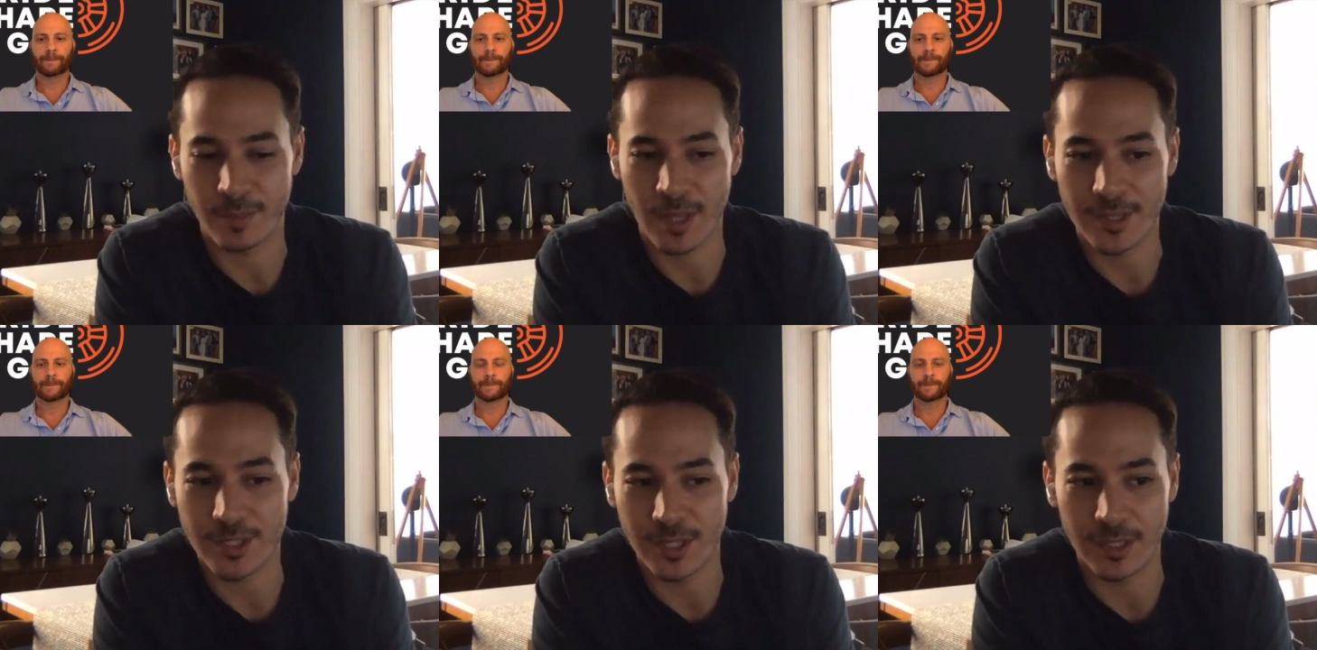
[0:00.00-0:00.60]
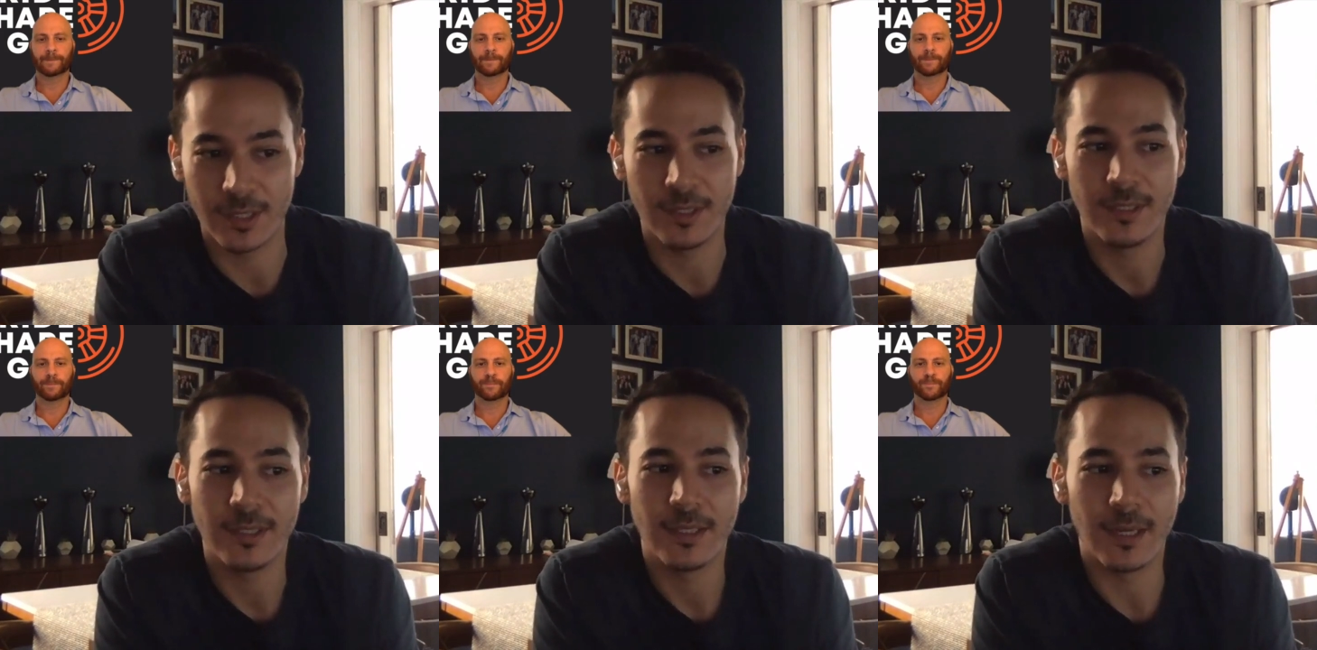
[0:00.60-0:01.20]
Speaker 1: the supply chain.
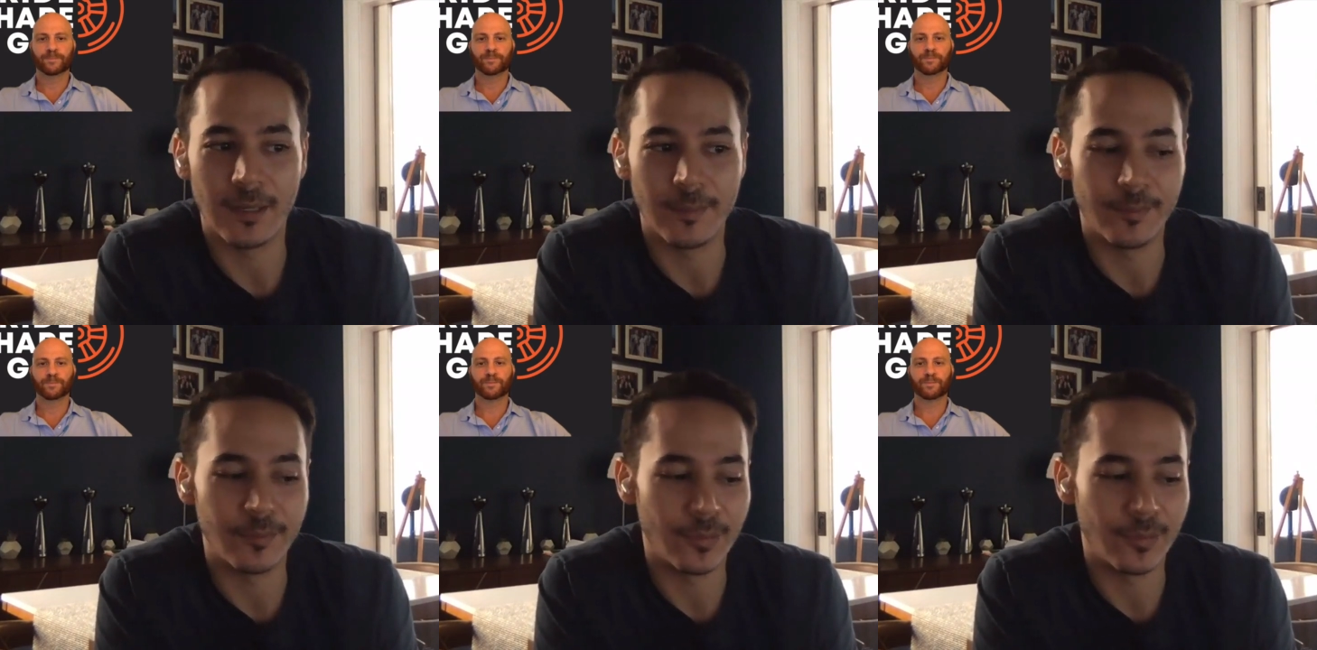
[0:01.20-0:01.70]
Um,